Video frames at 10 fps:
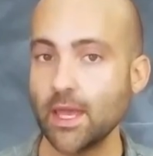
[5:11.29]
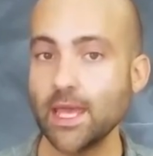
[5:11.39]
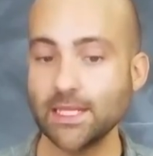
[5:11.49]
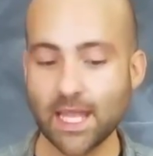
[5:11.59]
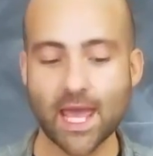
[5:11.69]

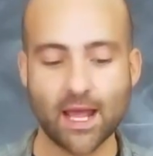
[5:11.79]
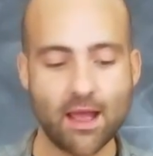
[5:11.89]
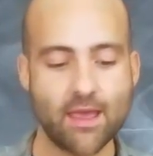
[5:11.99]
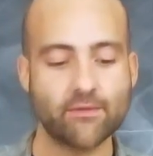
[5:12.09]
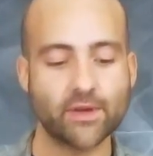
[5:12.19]
And yet
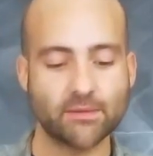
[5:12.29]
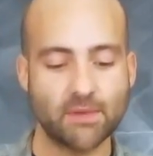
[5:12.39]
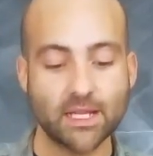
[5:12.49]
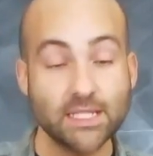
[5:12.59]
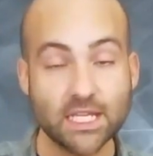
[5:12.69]
I have a,
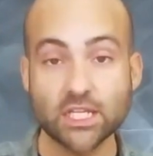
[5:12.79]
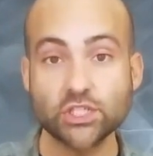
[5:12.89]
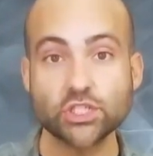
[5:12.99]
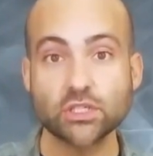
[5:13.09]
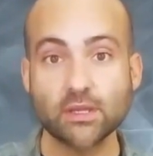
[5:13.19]
a
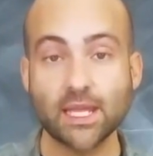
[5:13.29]
niche